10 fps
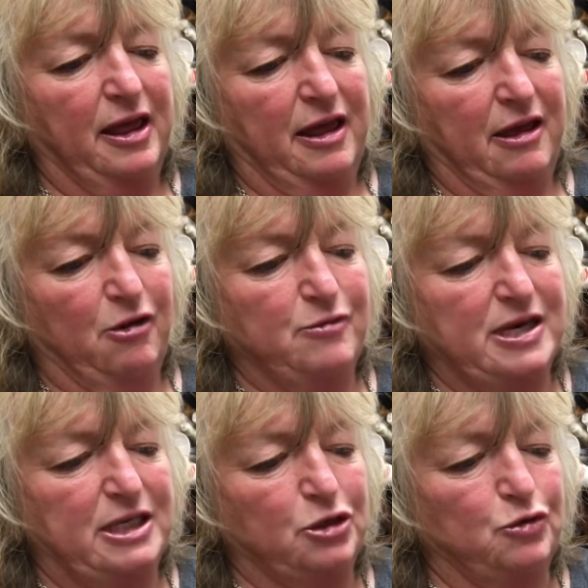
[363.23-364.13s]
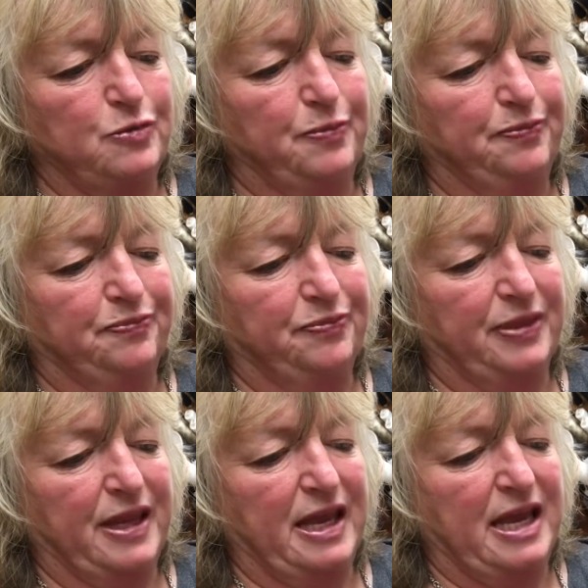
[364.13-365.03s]
open it up
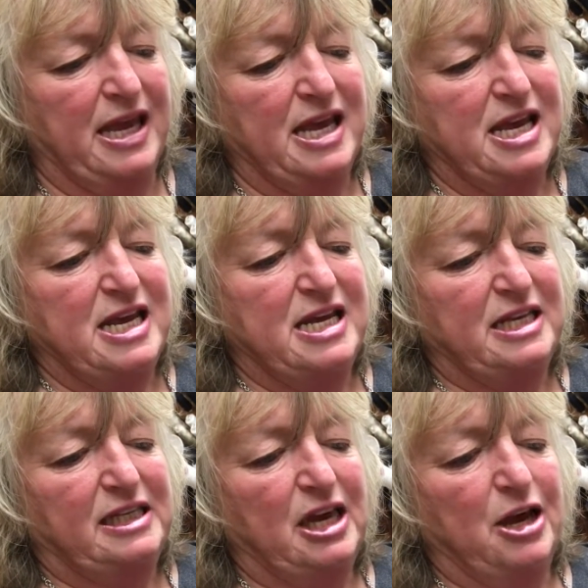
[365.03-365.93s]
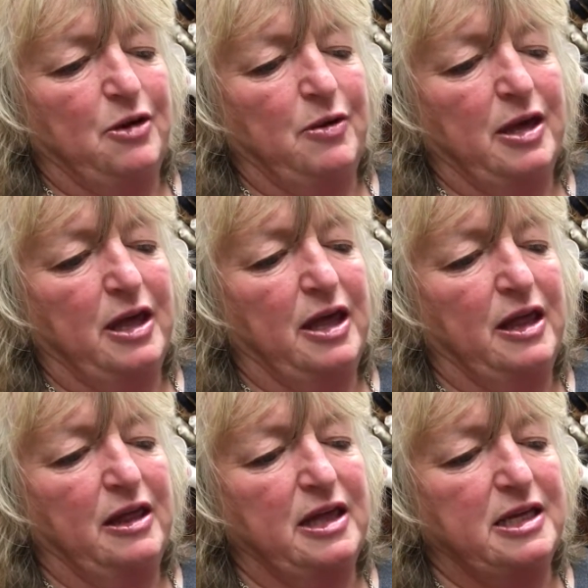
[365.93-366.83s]
so
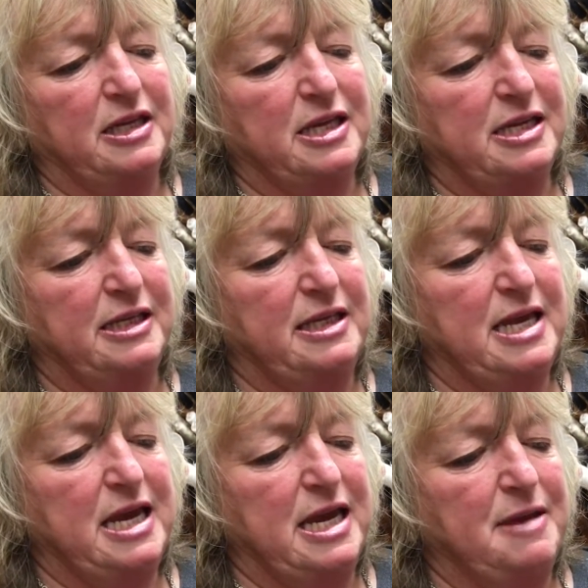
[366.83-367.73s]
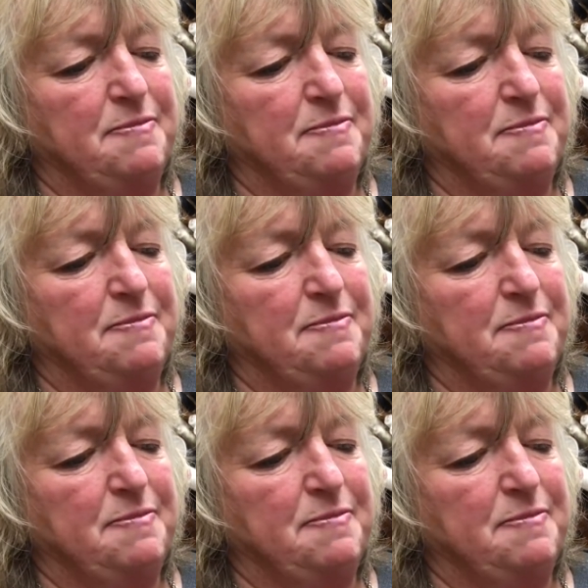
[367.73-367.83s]
that the seam